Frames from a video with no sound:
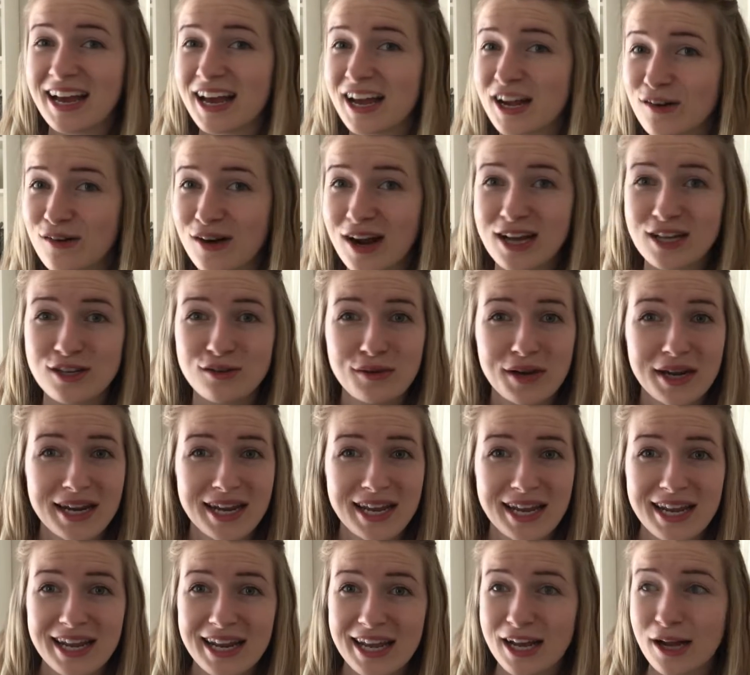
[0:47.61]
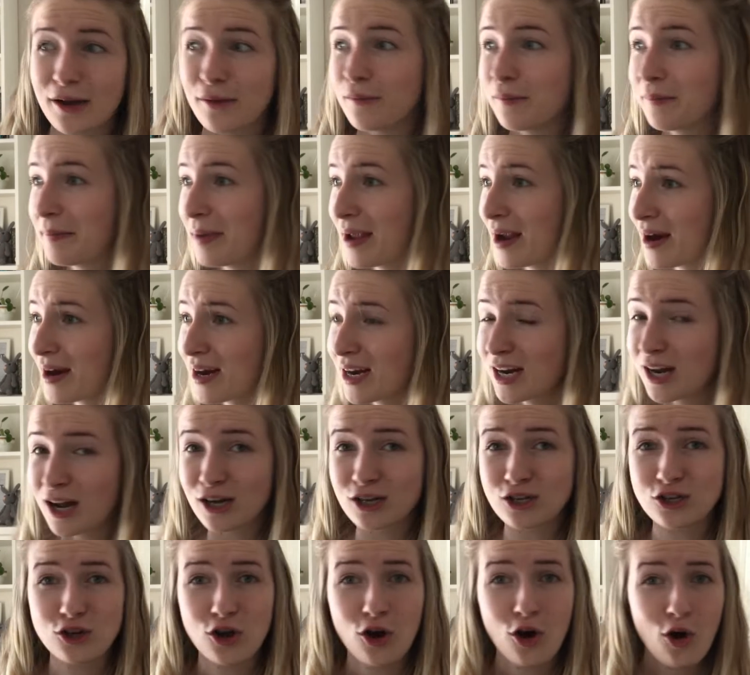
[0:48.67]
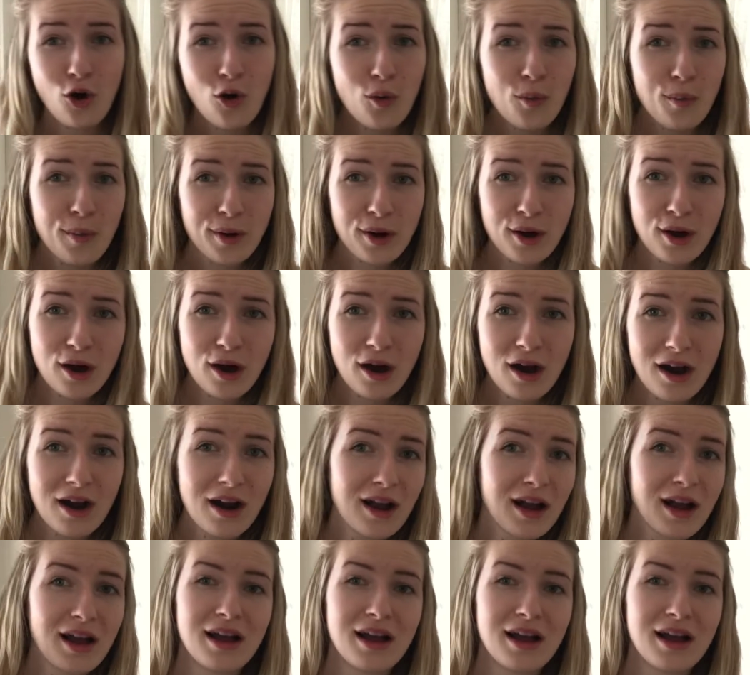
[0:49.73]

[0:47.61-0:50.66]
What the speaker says: I graduated, I got married in October.